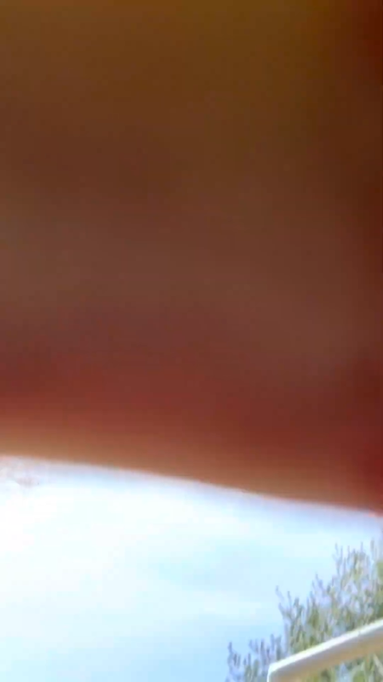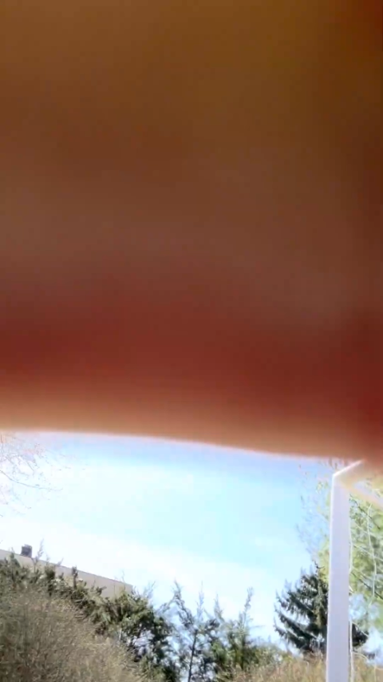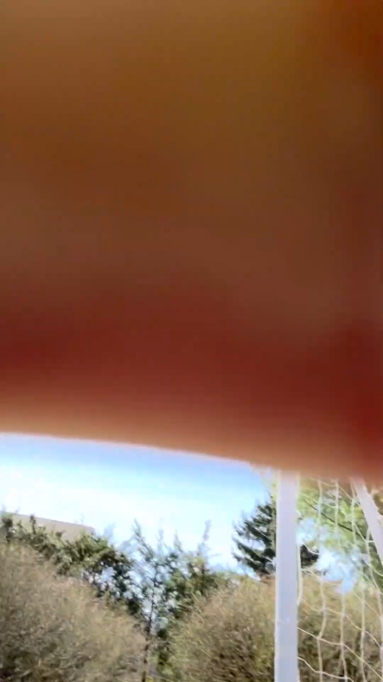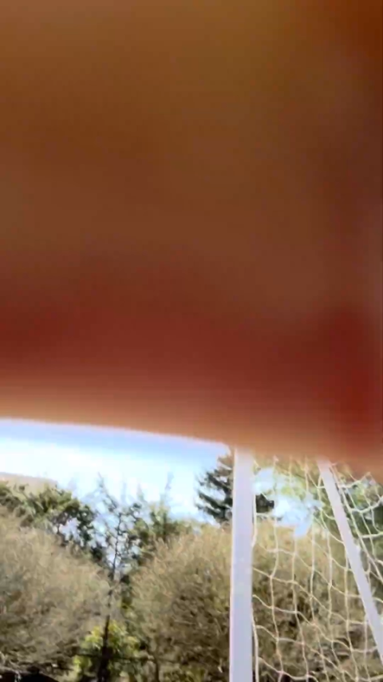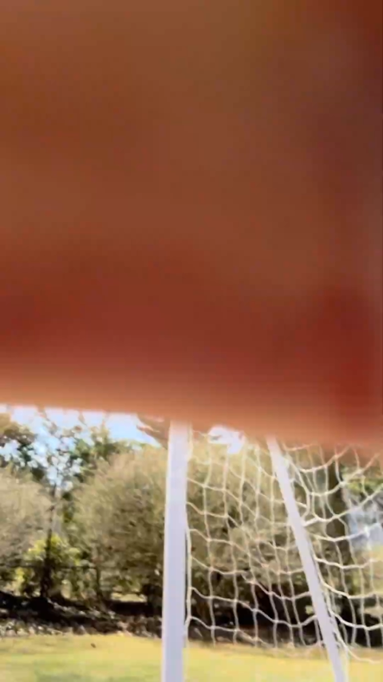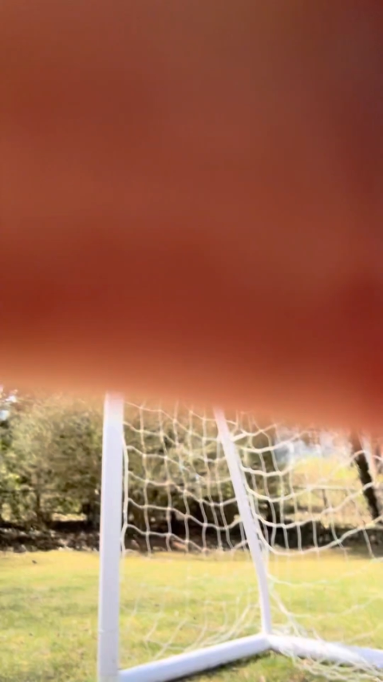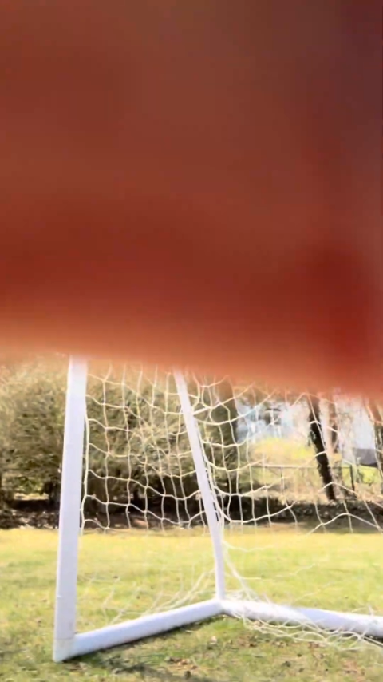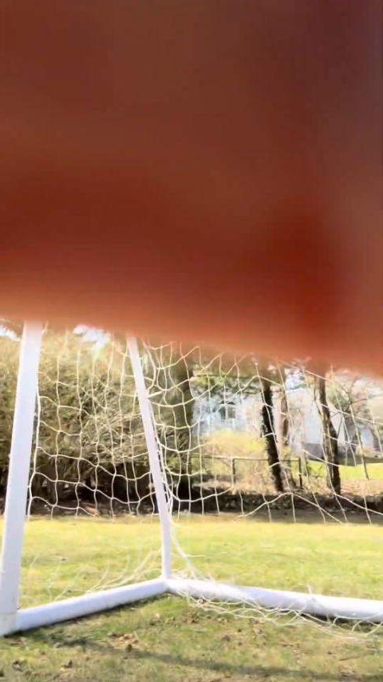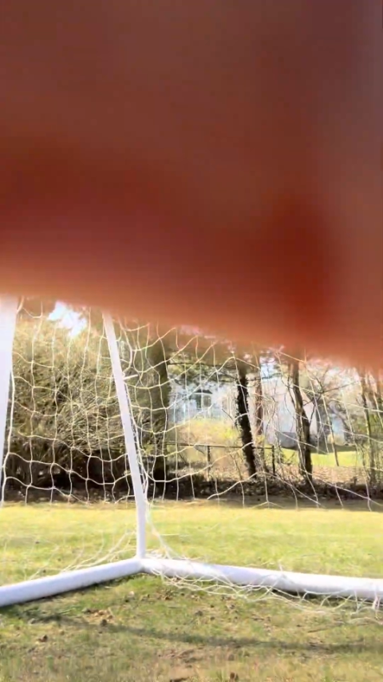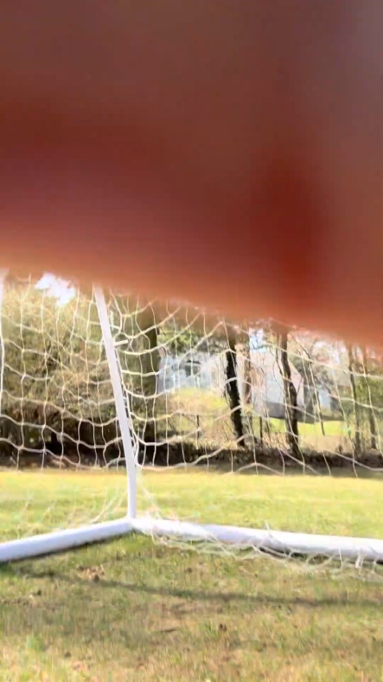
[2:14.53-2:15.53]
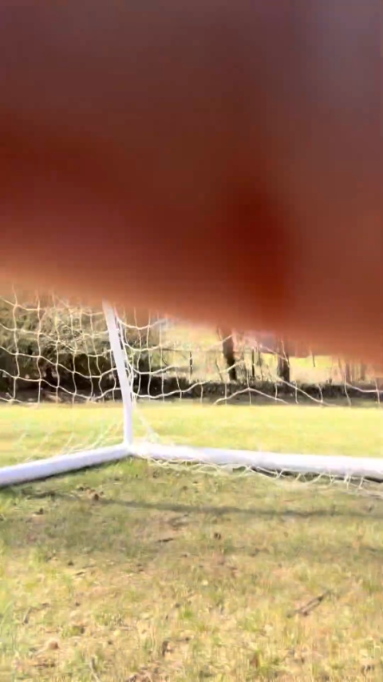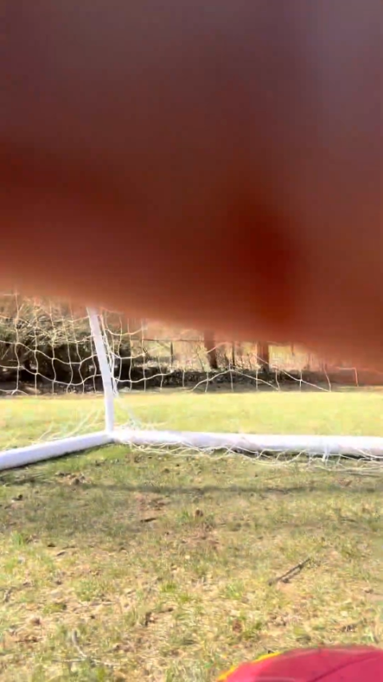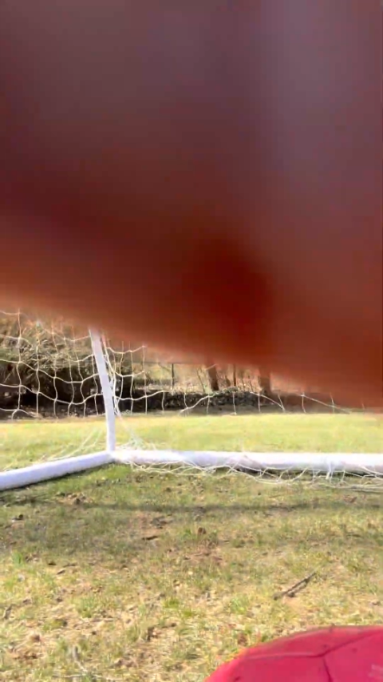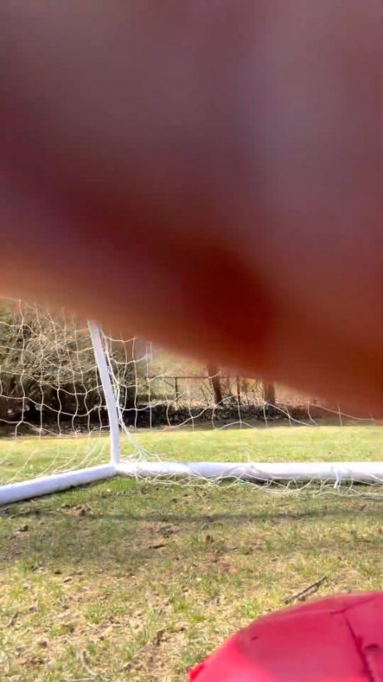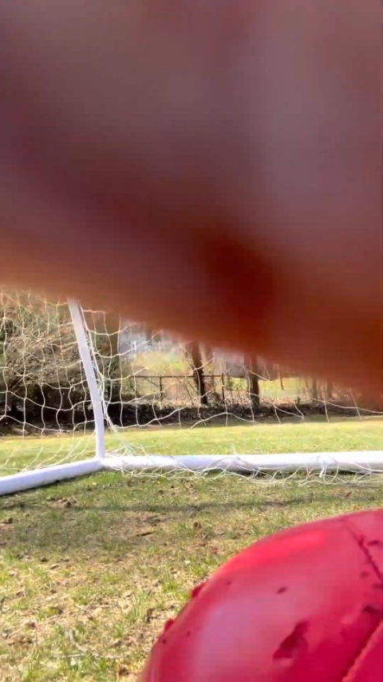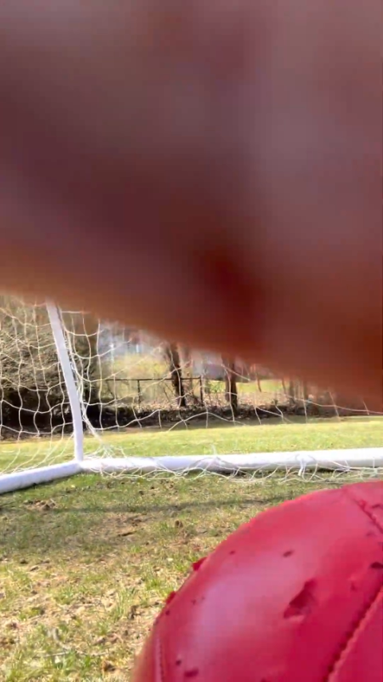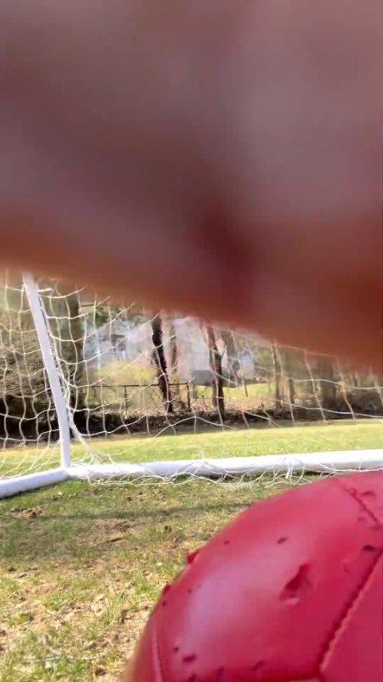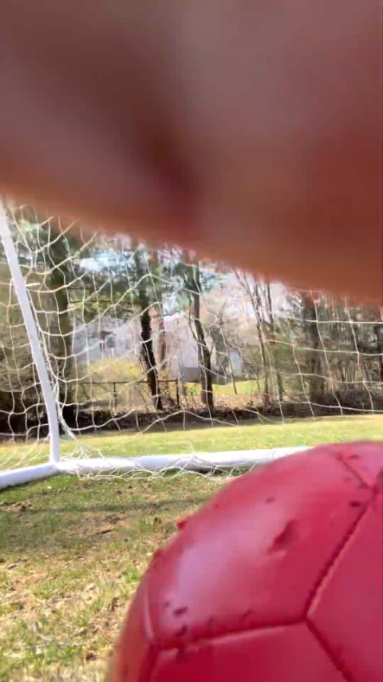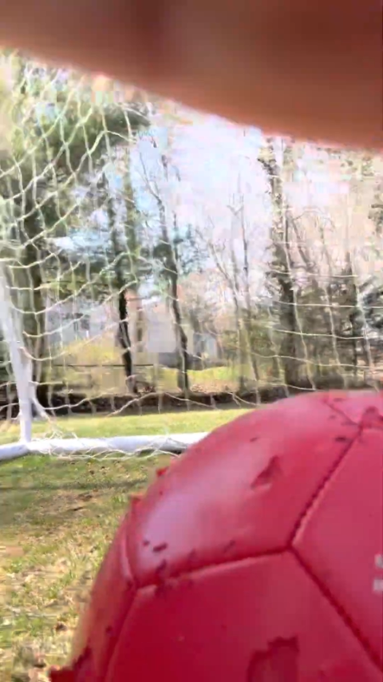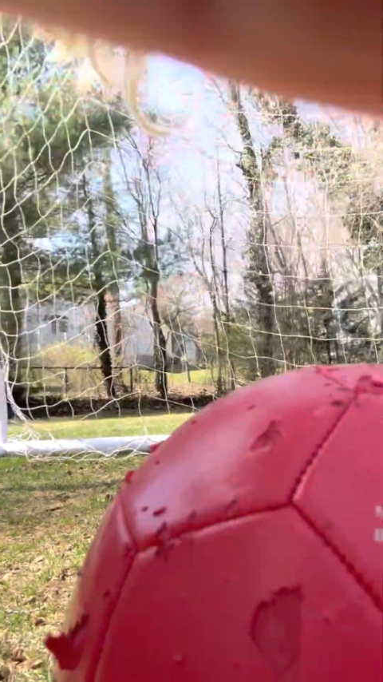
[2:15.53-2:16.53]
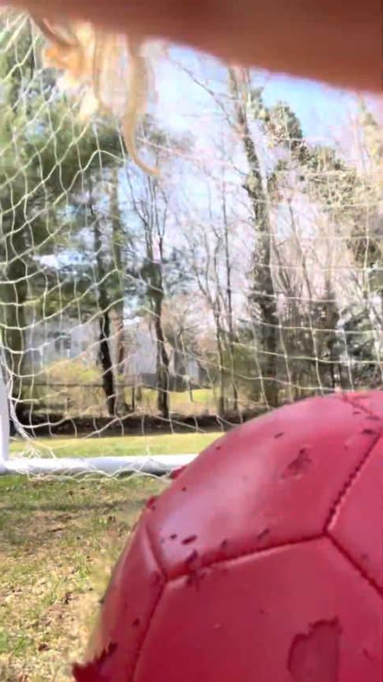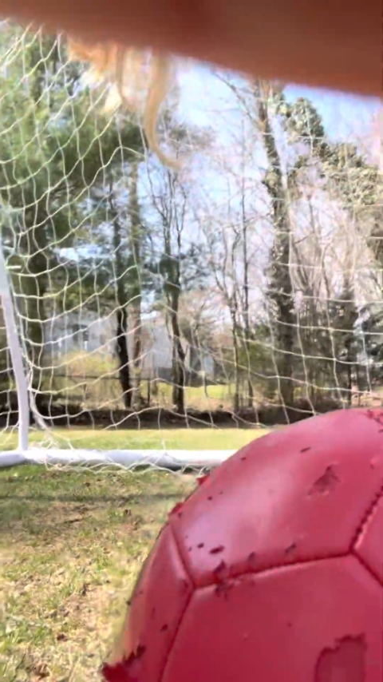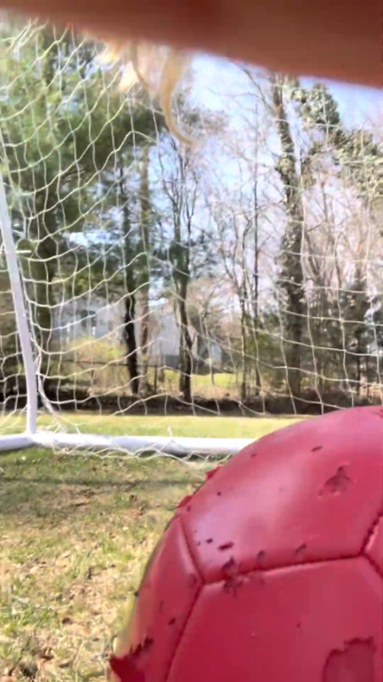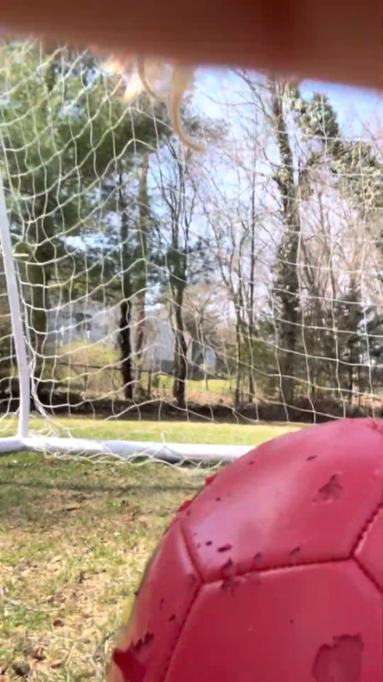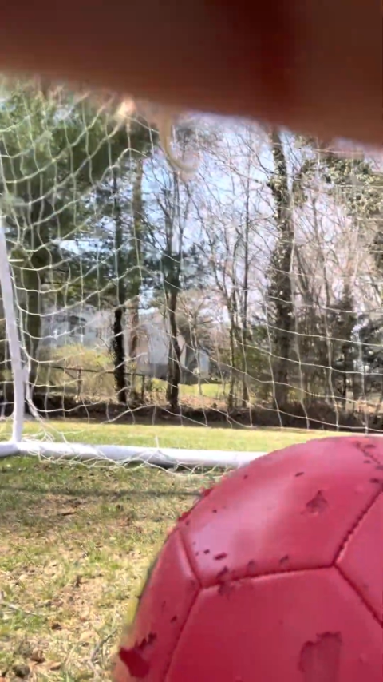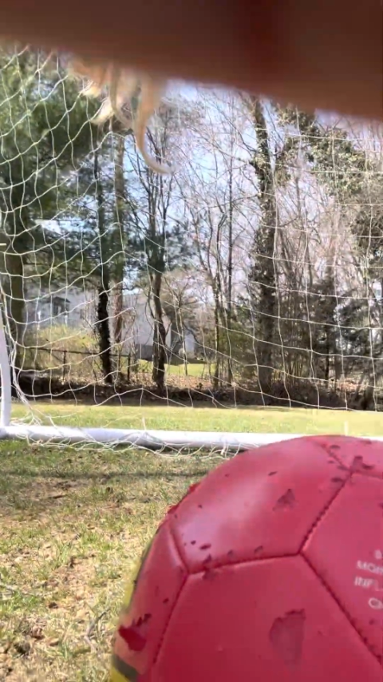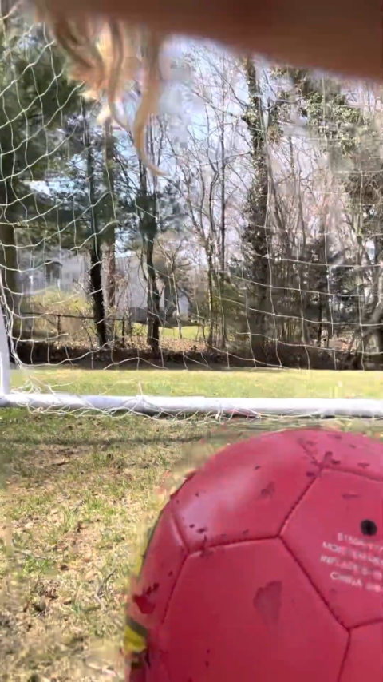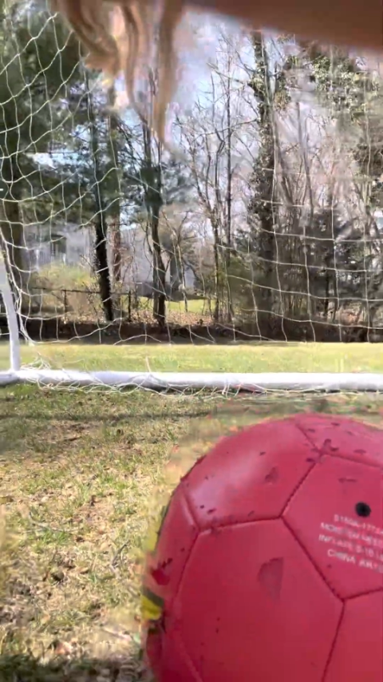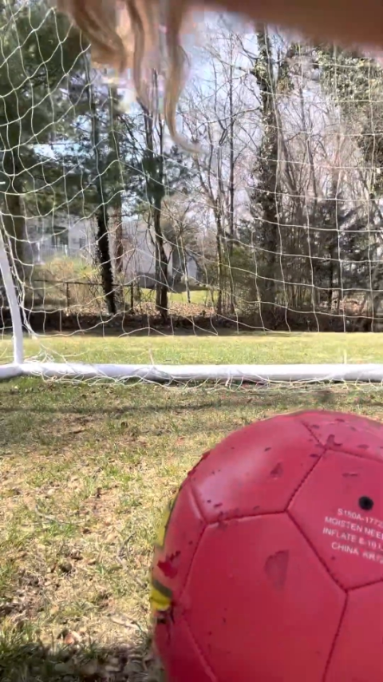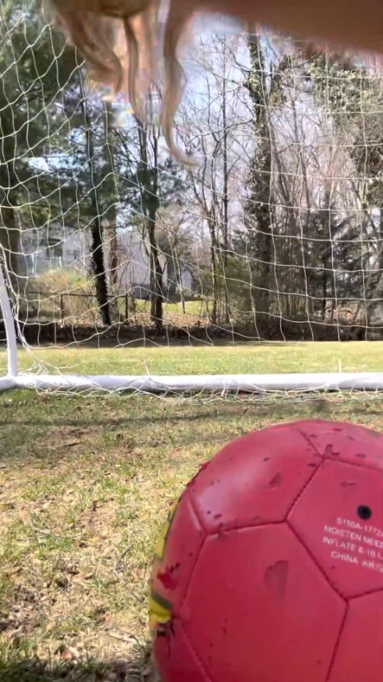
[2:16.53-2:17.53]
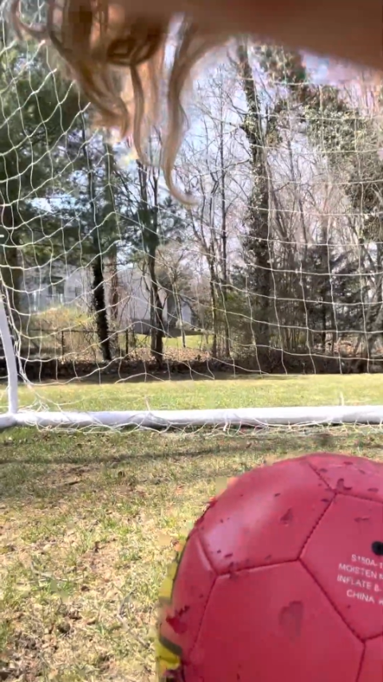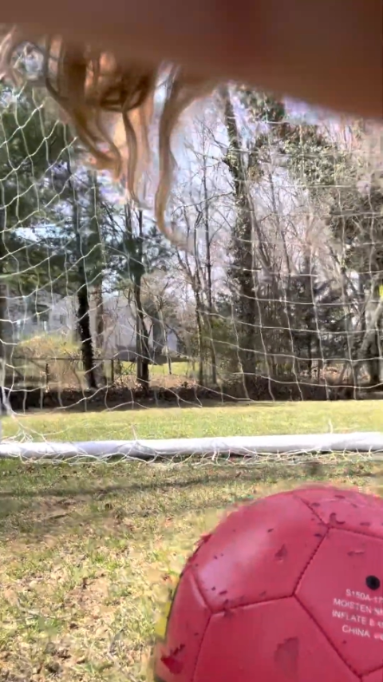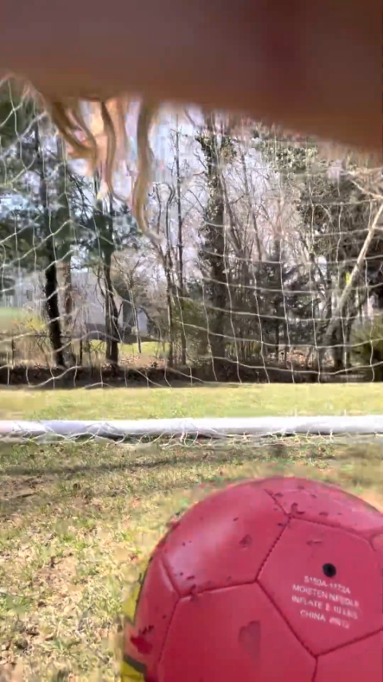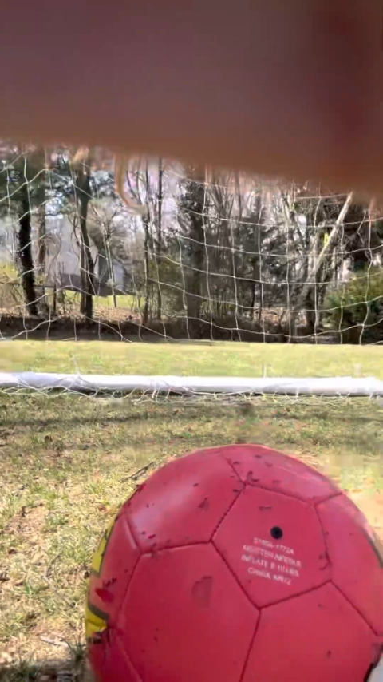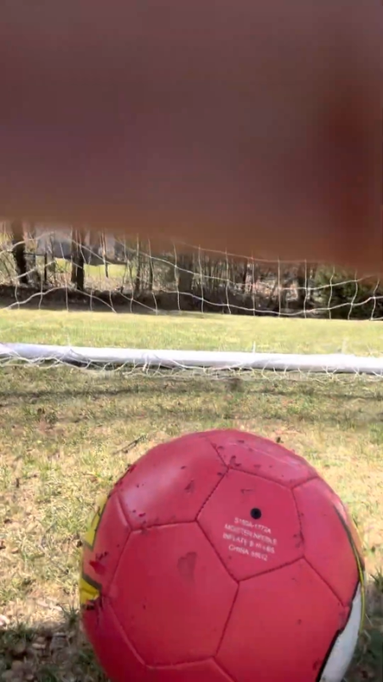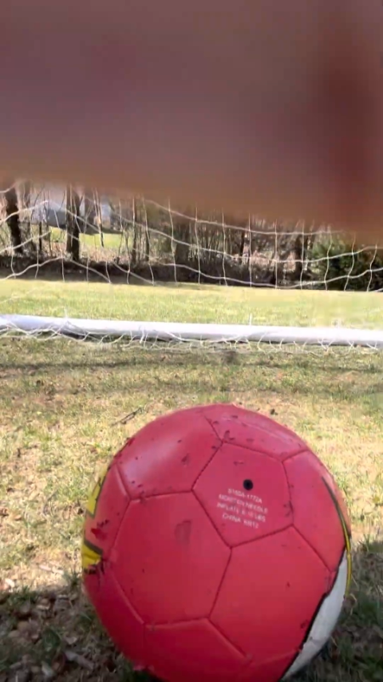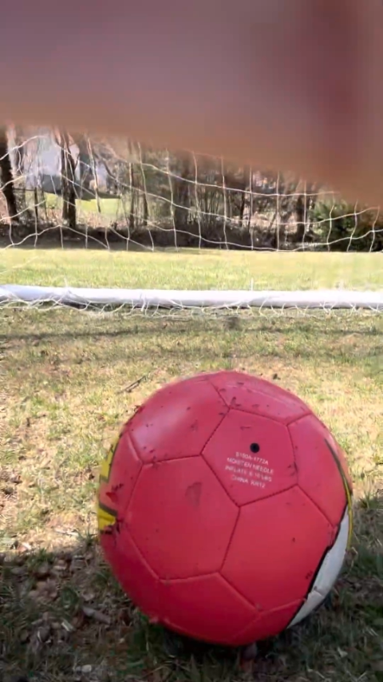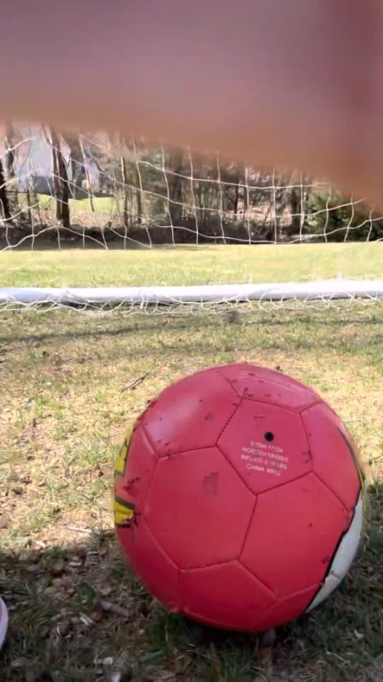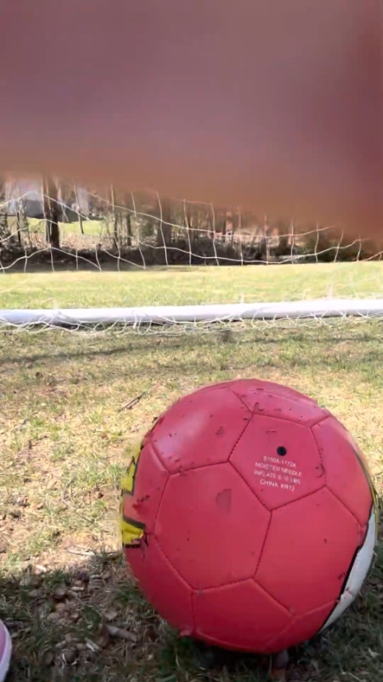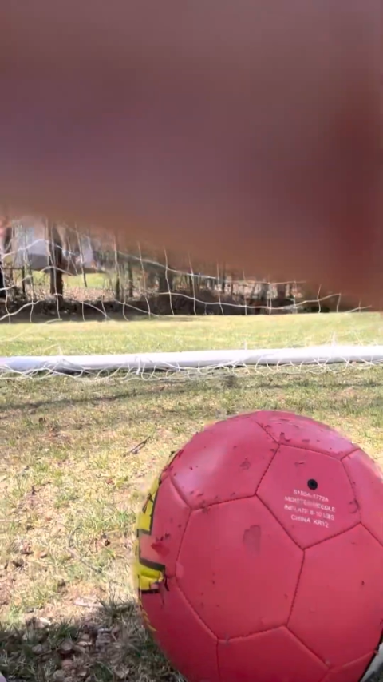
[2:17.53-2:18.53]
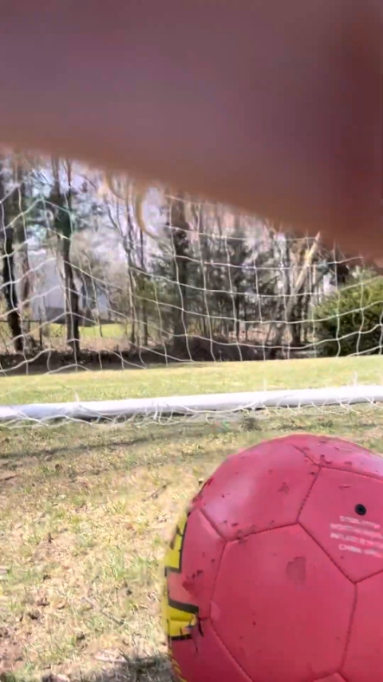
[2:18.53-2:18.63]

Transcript: (no speaker visible)